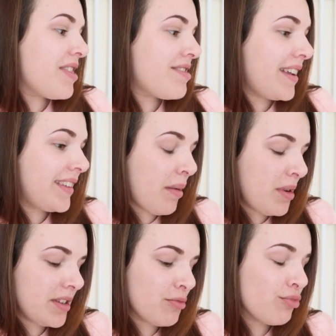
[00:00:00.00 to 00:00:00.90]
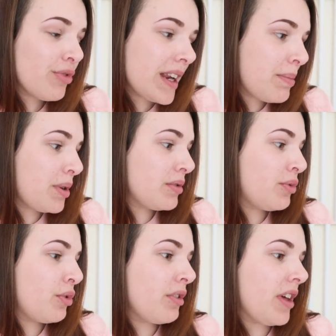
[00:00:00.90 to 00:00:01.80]
They sent me some really
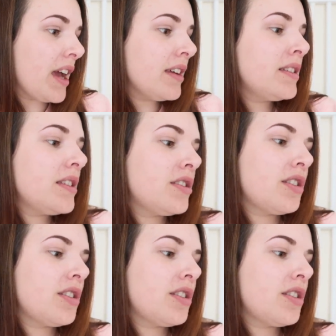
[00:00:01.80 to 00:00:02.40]
beautiful things.